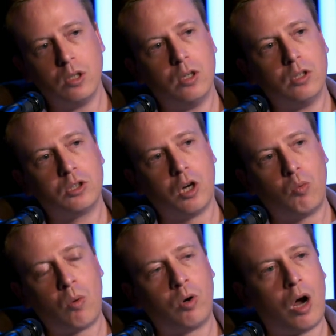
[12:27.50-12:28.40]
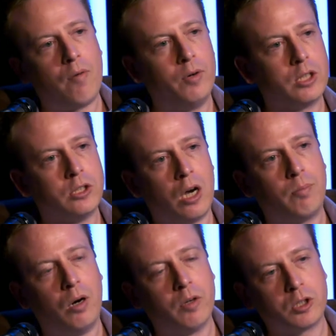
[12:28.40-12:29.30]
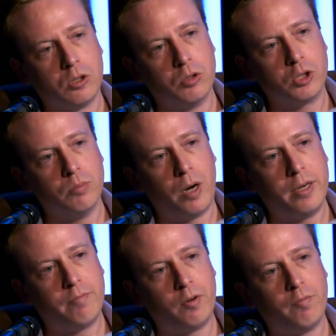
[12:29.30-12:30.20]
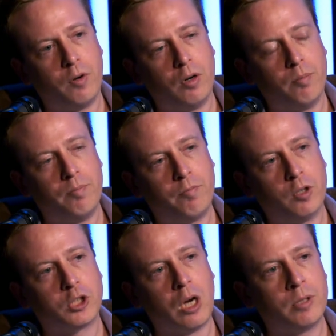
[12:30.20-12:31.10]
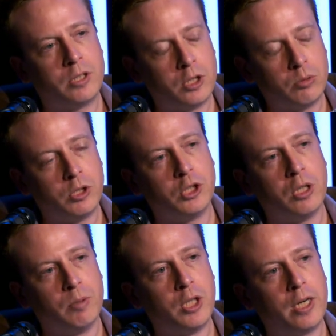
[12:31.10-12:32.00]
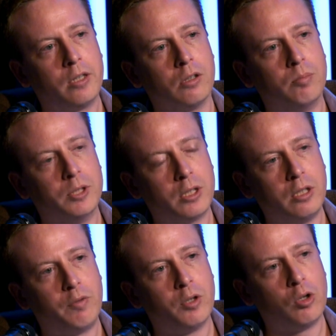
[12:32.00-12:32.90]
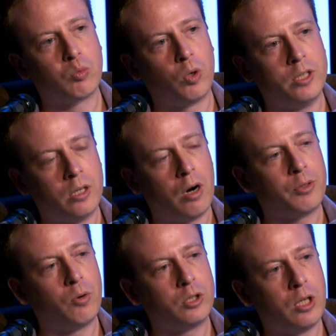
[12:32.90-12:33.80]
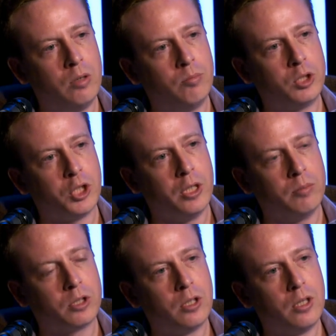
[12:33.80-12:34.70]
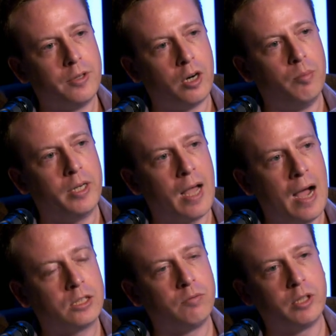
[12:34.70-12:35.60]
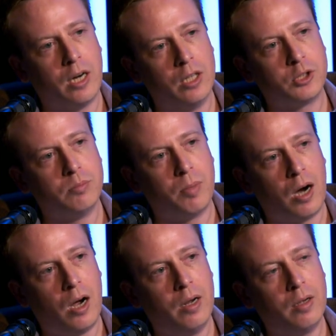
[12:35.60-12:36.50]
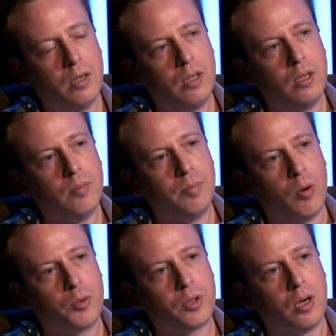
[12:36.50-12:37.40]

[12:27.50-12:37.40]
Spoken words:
So what we're offering is not a perfect solution, but for some constituencies in particular, particularly for those working under authoritarian regimes that are being actively hunted by both